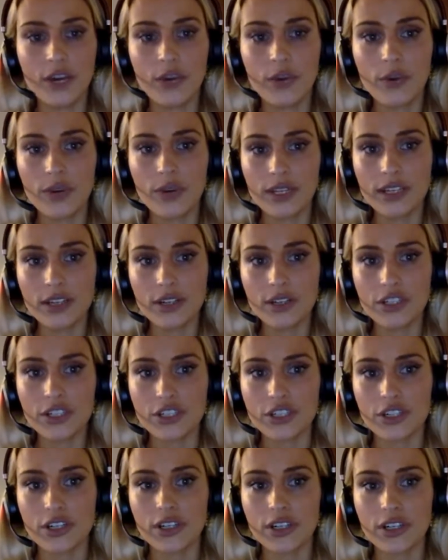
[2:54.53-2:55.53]
queer
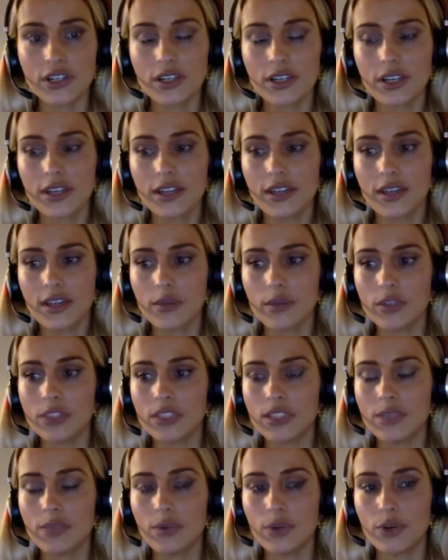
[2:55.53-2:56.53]
literature that was
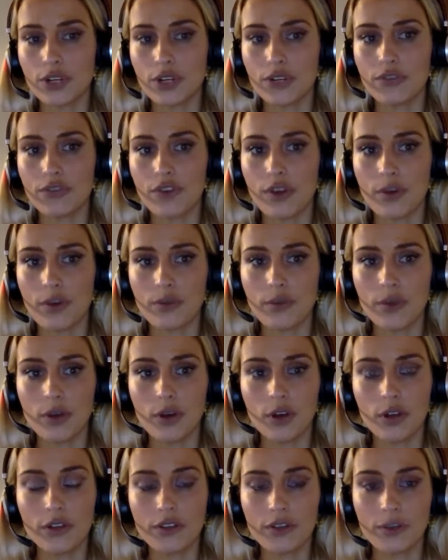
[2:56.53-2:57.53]
imported from
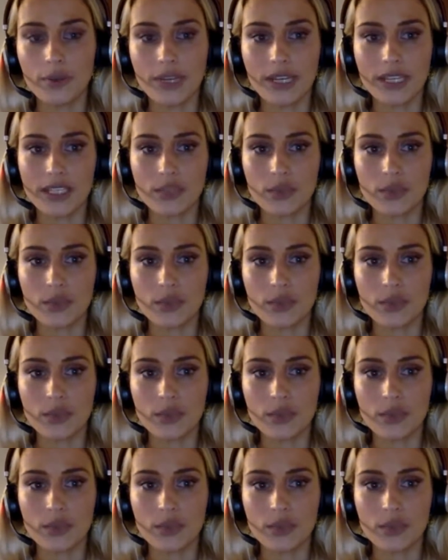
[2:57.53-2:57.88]
all over the place.